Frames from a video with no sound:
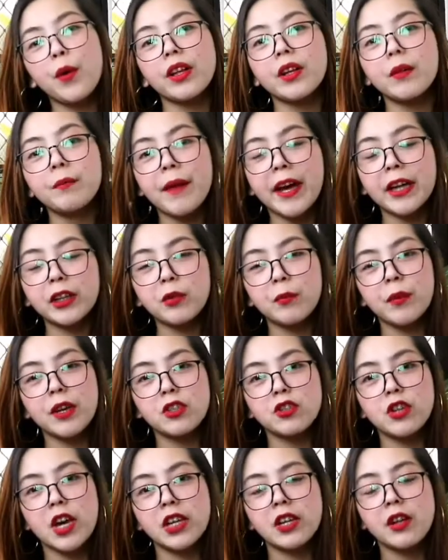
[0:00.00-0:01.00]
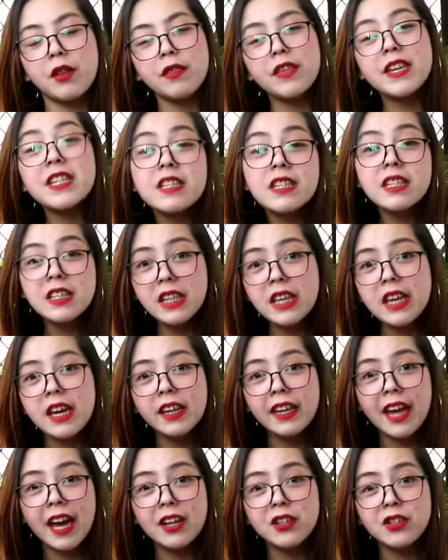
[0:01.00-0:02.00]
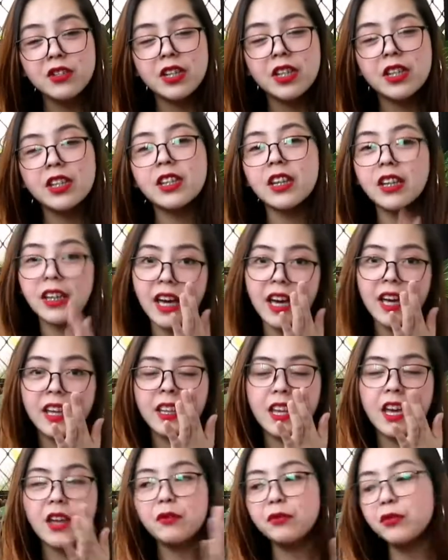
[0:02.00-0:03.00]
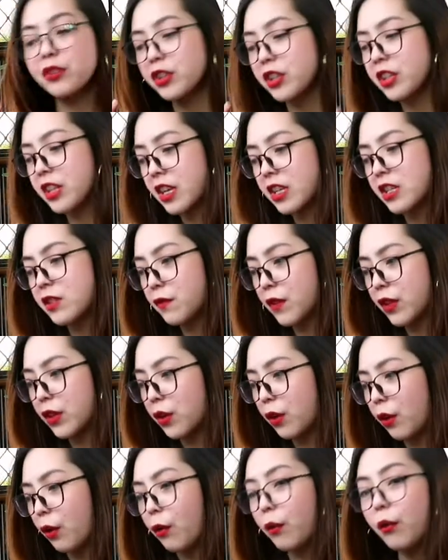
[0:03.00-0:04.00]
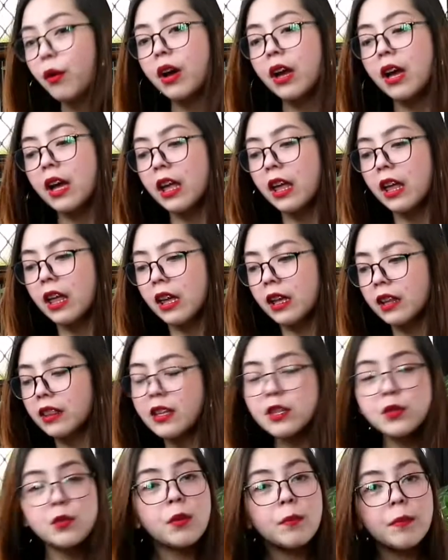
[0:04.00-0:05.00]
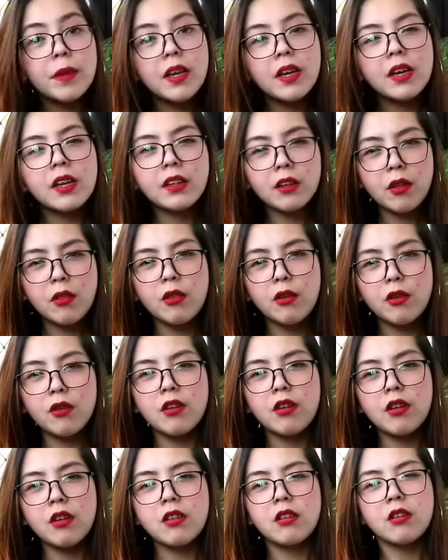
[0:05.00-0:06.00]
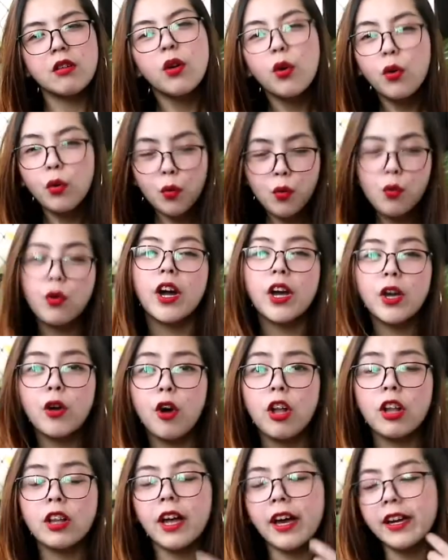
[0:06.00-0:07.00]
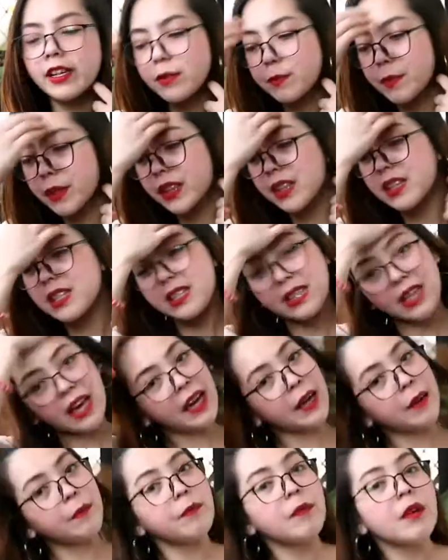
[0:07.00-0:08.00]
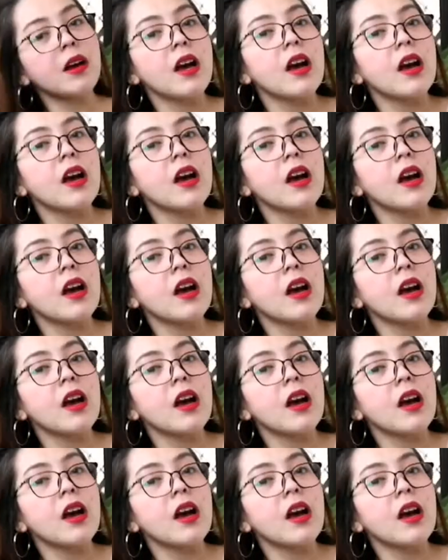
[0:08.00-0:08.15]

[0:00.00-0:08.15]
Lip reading: welcome back to my channel. This is Lee and Astrid again, and for today's video, this will be another UKAY haul, guys. But this time,